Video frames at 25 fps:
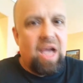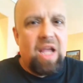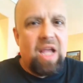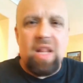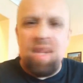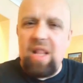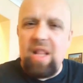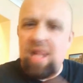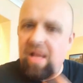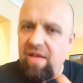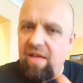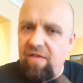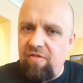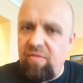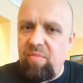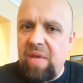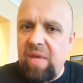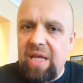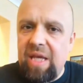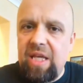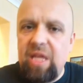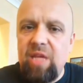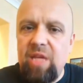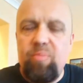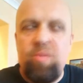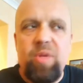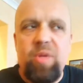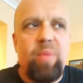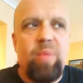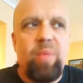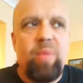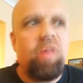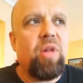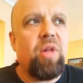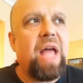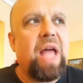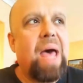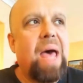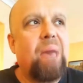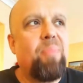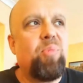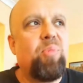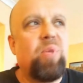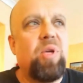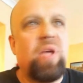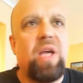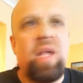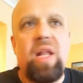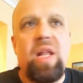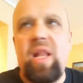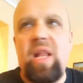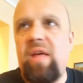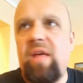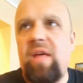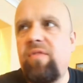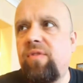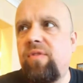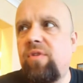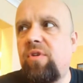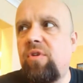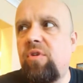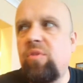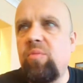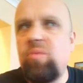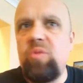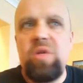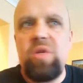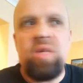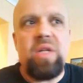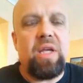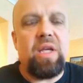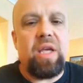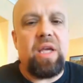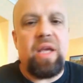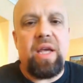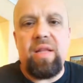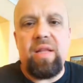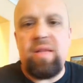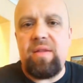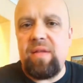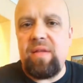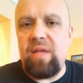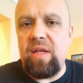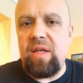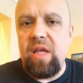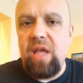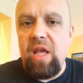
I love making people happy. I love communicating.